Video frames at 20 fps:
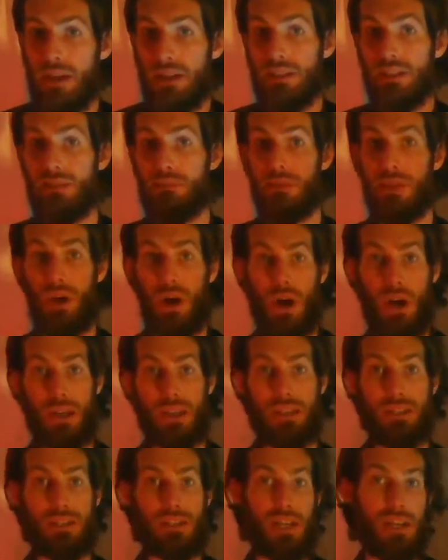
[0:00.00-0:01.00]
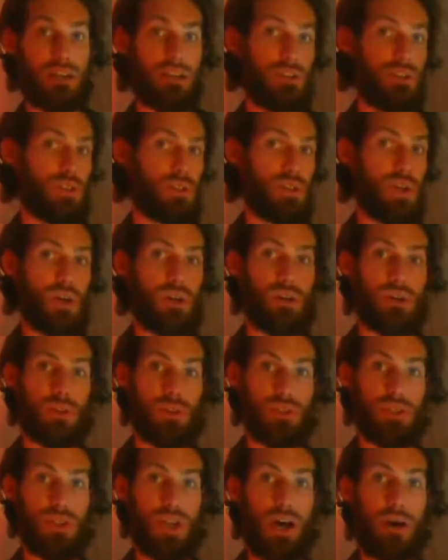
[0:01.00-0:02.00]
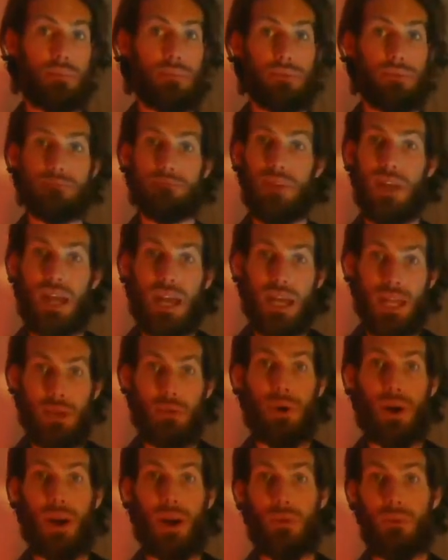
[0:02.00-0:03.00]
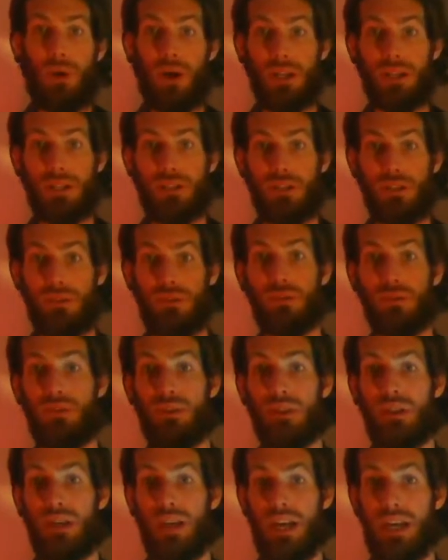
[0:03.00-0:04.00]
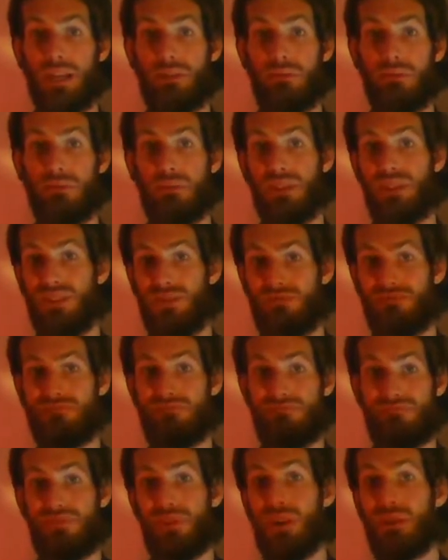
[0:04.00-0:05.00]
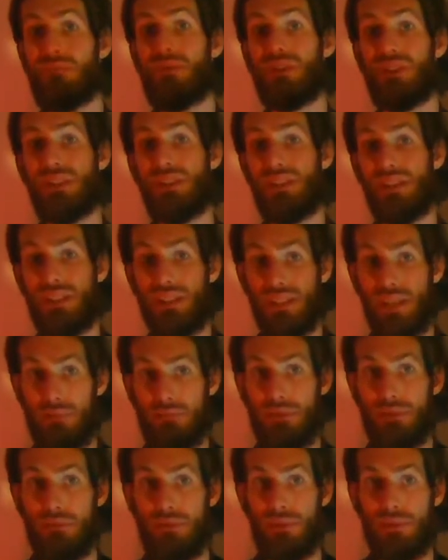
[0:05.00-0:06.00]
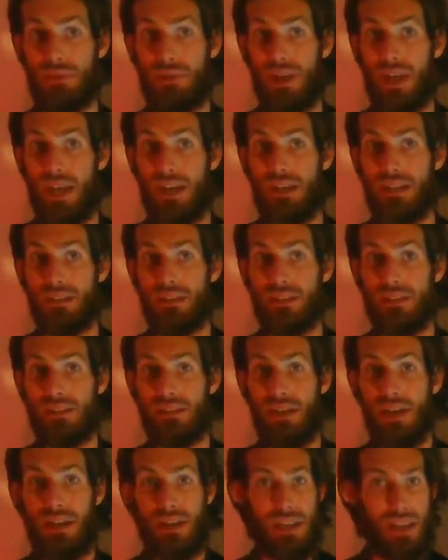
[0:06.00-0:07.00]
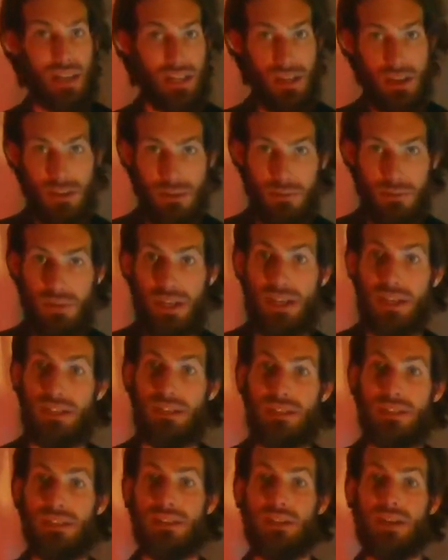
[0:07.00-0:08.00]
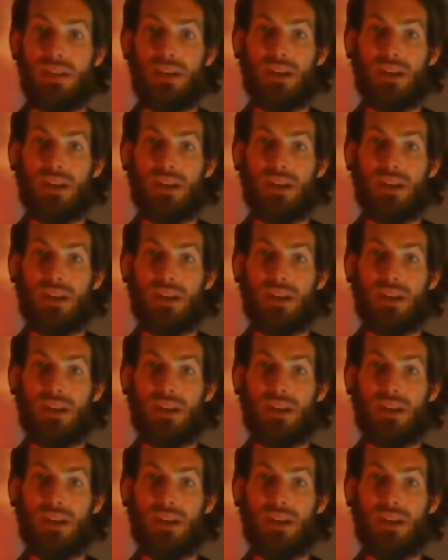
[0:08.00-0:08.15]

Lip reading: To be honest, I could start or stop anywhere I wanted to, and it would be pretty much as acceptable as any other place.